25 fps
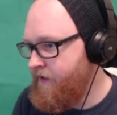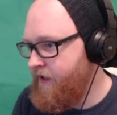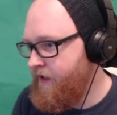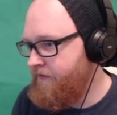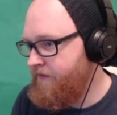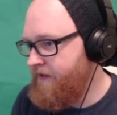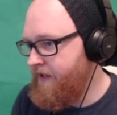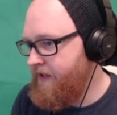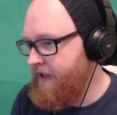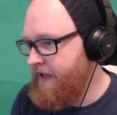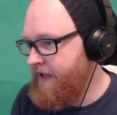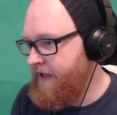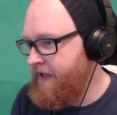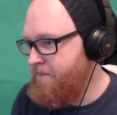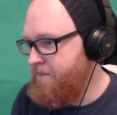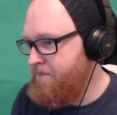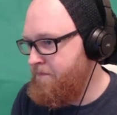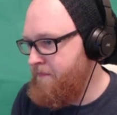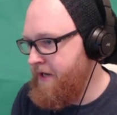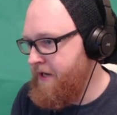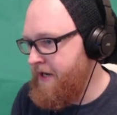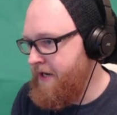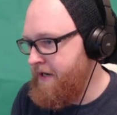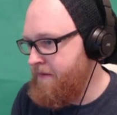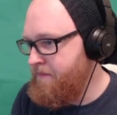I've let
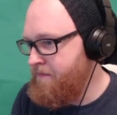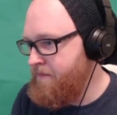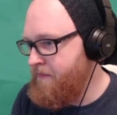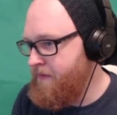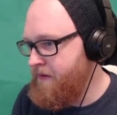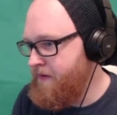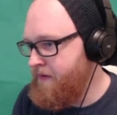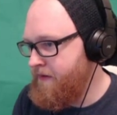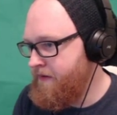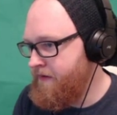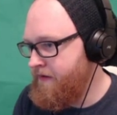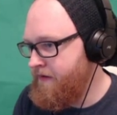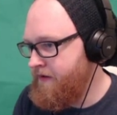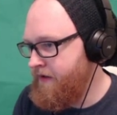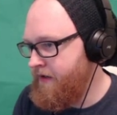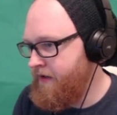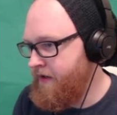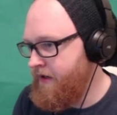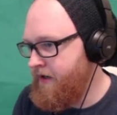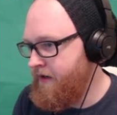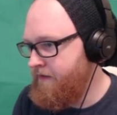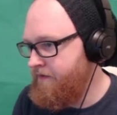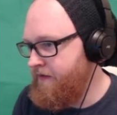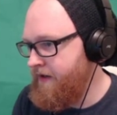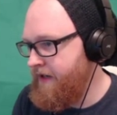him meme. You
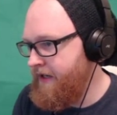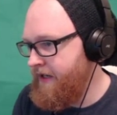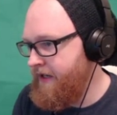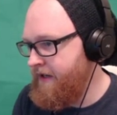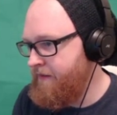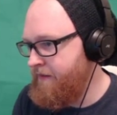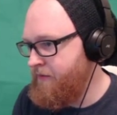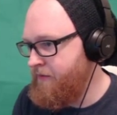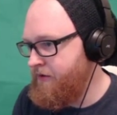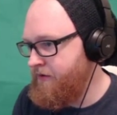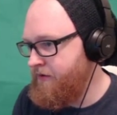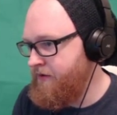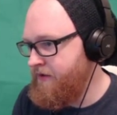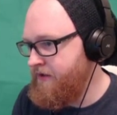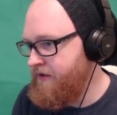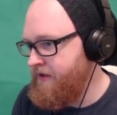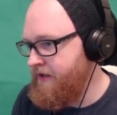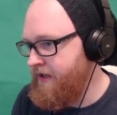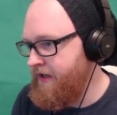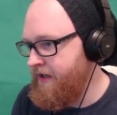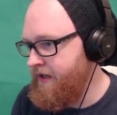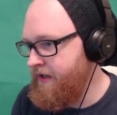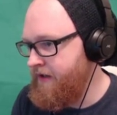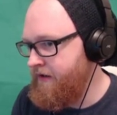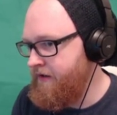know, I've let him do his
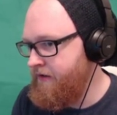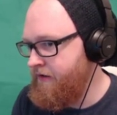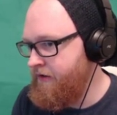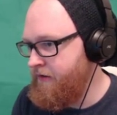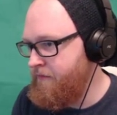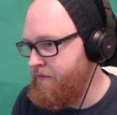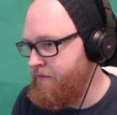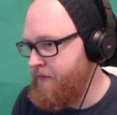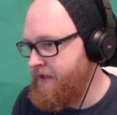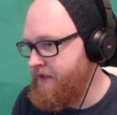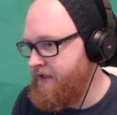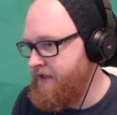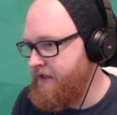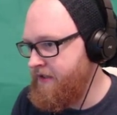thing on my